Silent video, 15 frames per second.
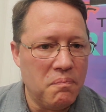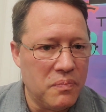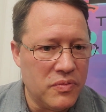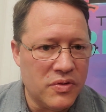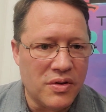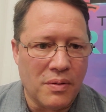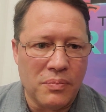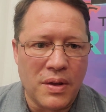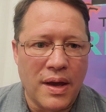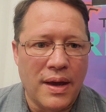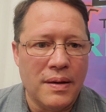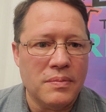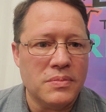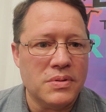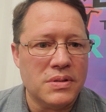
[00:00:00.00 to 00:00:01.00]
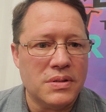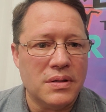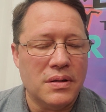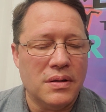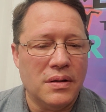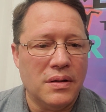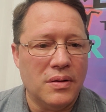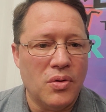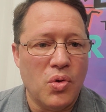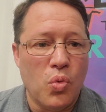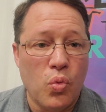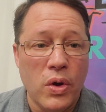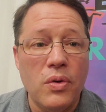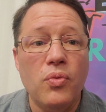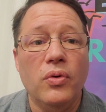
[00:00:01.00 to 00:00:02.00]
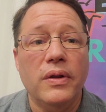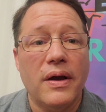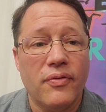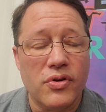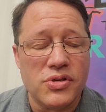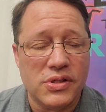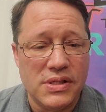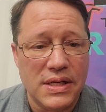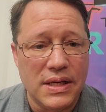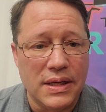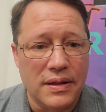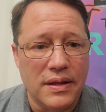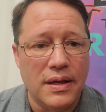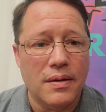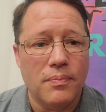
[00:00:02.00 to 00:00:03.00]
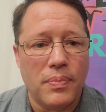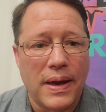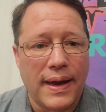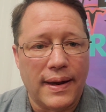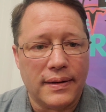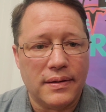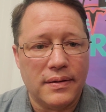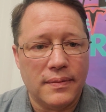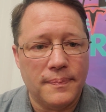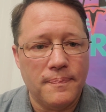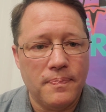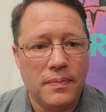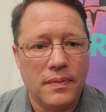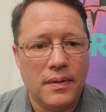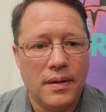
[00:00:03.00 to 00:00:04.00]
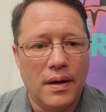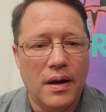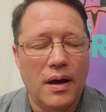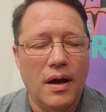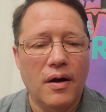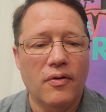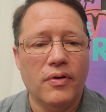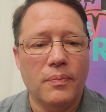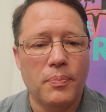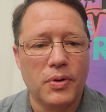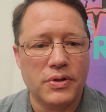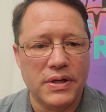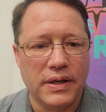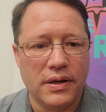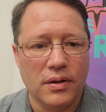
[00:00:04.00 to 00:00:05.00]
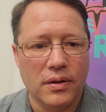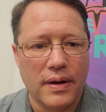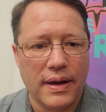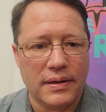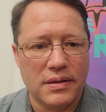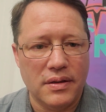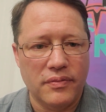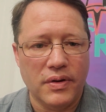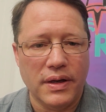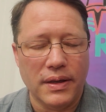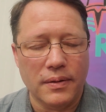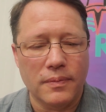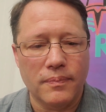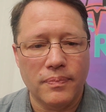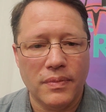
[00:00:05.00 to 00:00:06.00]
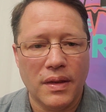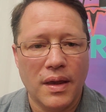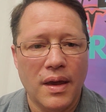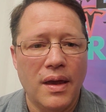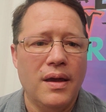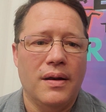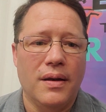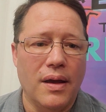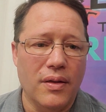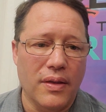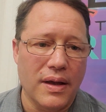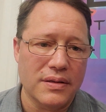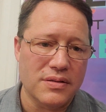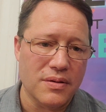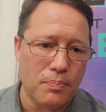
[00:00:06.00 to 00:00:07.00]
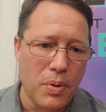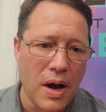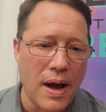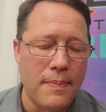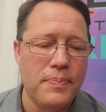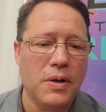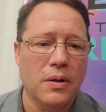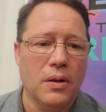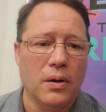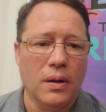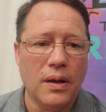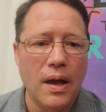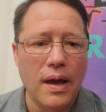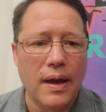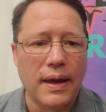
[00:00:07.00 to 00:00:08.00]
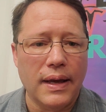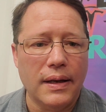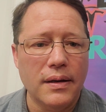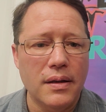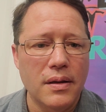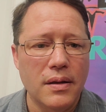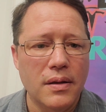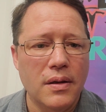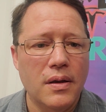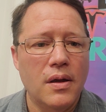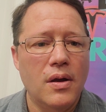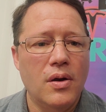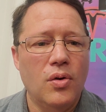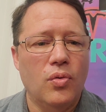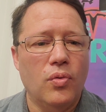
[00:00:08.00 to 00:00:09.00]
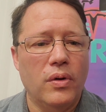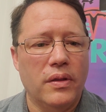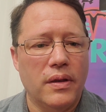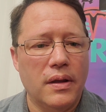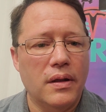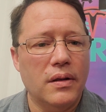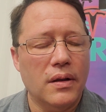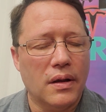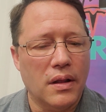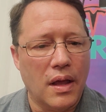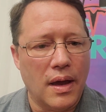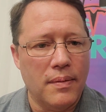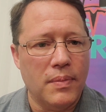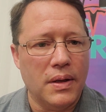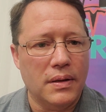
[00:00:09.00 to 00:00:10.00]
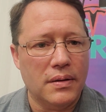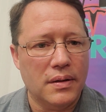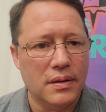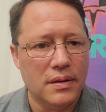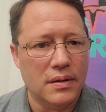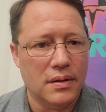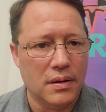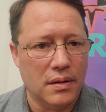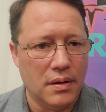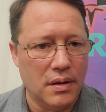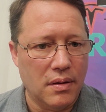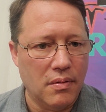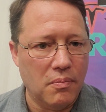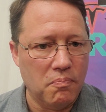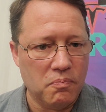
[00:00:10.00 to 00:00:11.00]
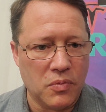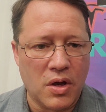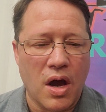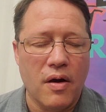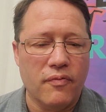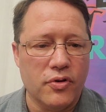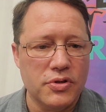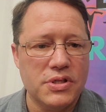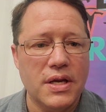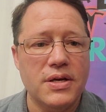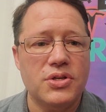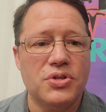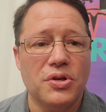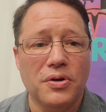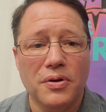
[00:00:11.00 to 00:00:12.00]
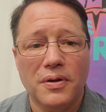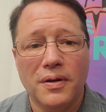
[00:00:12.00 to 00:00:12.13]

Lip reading: Sometimes we will never see the impact of a particular activity. Now, that's a popular line within the climate conversation.